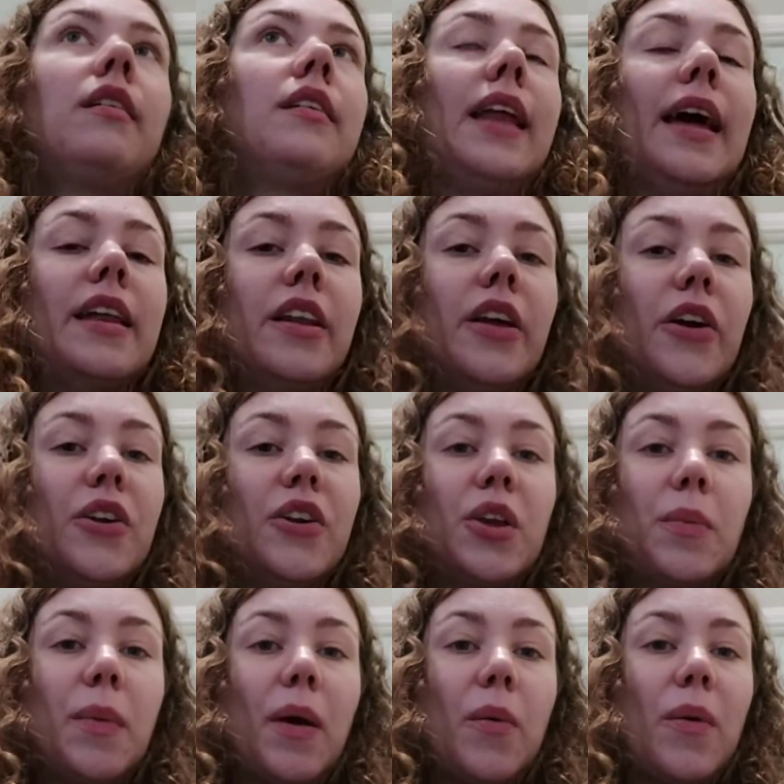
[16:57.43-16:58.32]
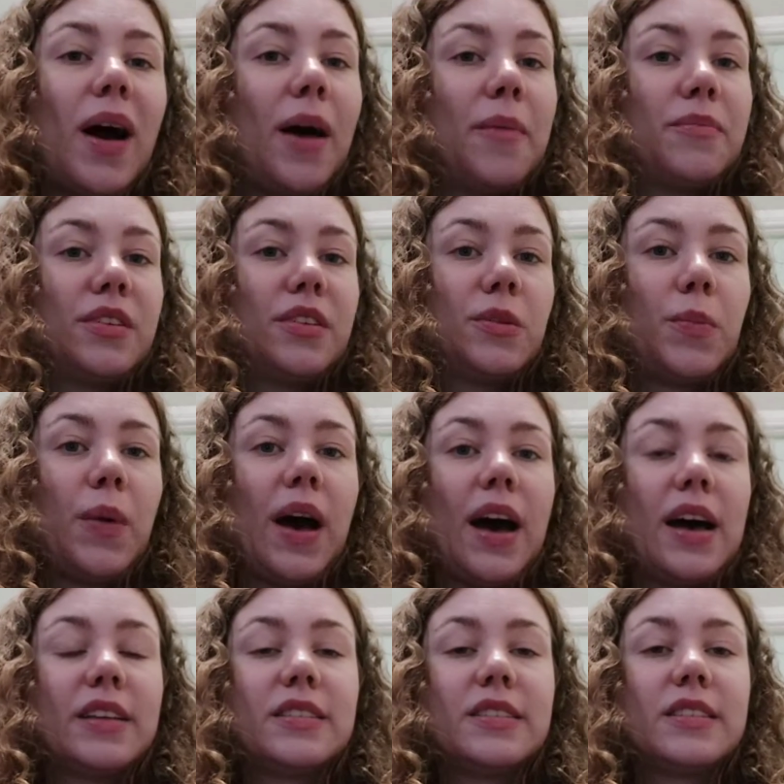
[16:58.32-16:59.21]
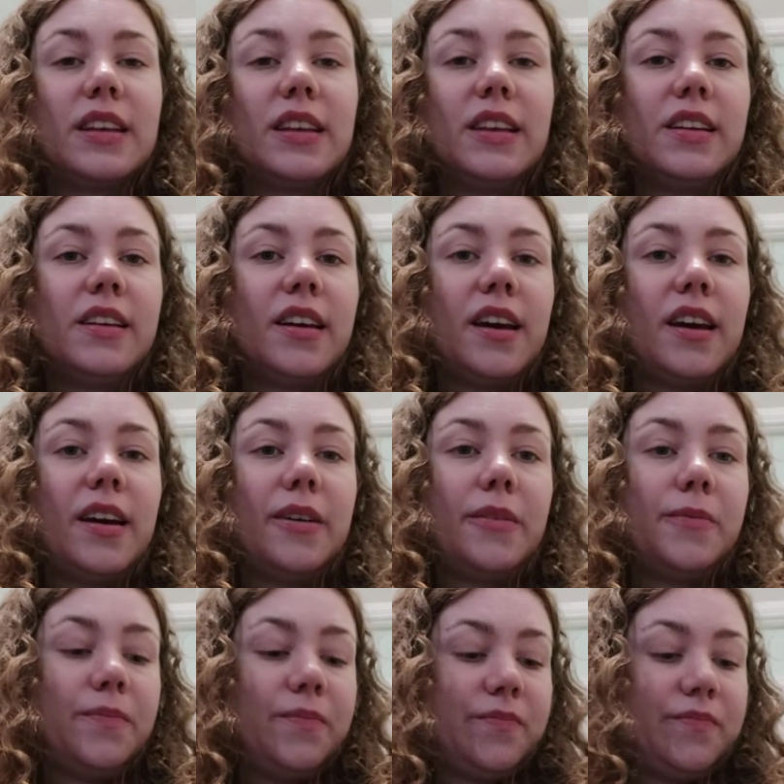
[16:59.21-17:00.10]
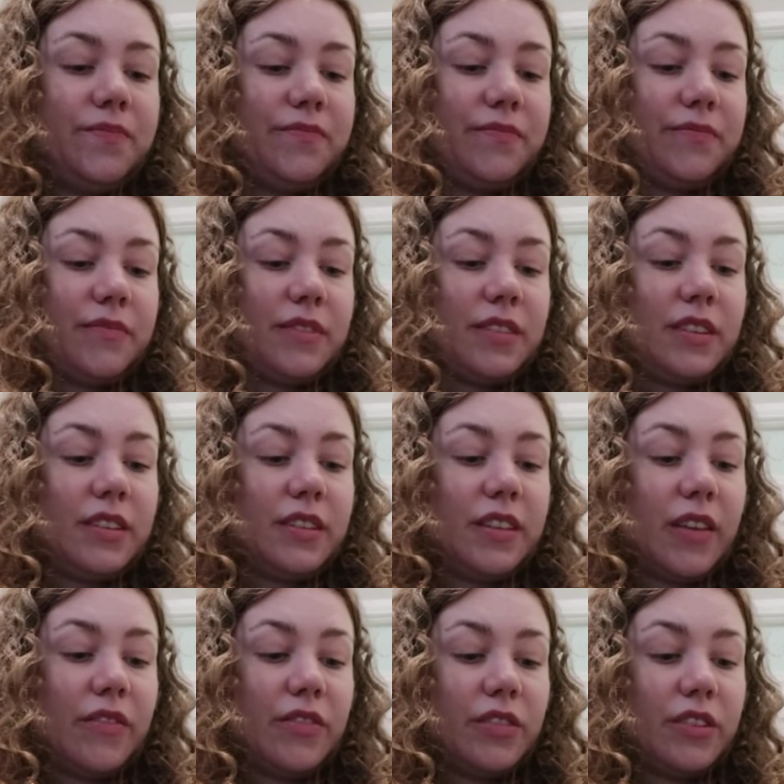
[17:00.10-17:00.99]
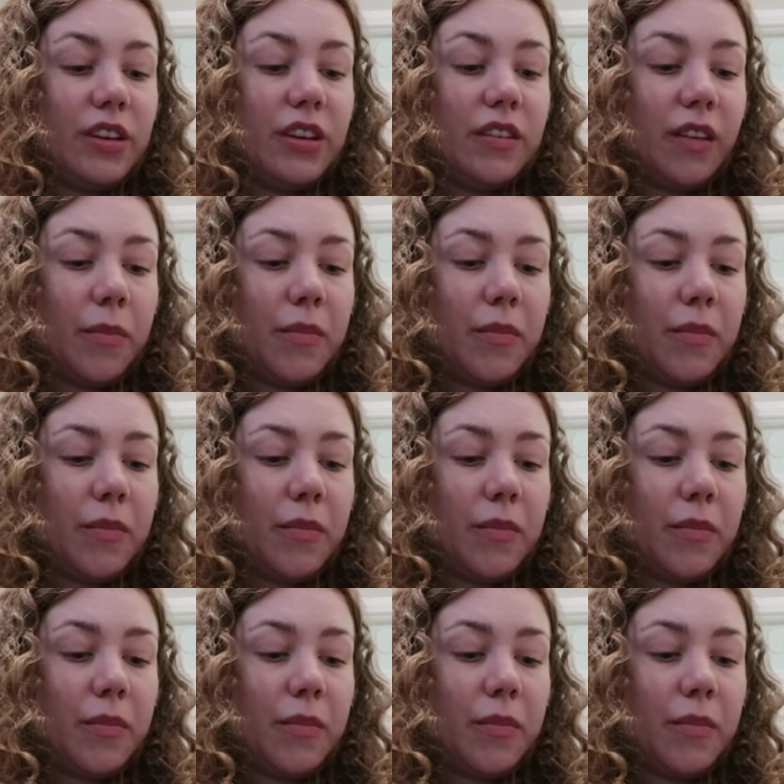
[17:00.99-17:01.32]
like learning about what happened in the past, in the 70s.